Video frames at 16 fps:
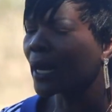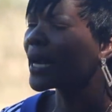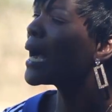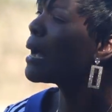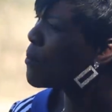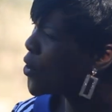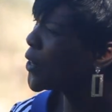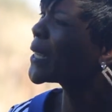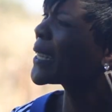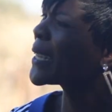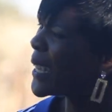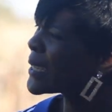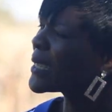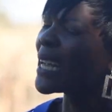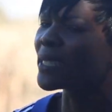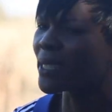Come on,
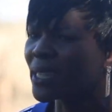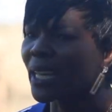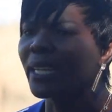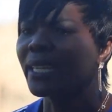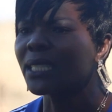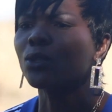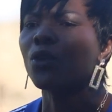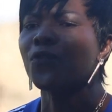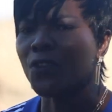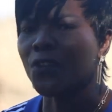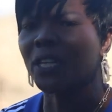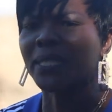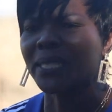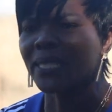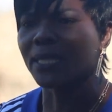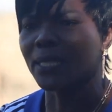catch us the little
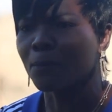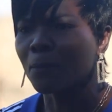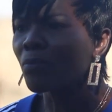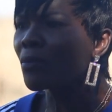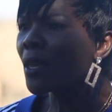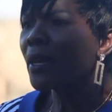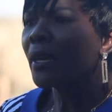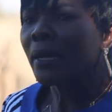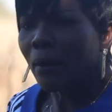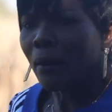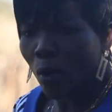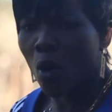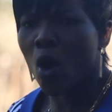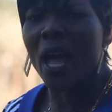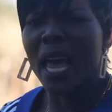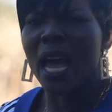foxes.
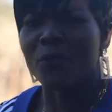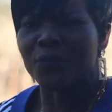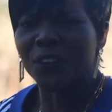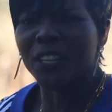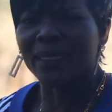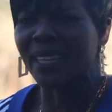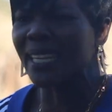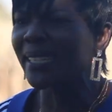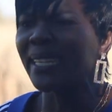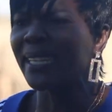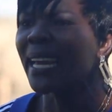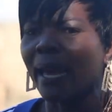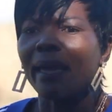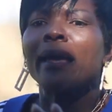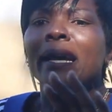Everything here.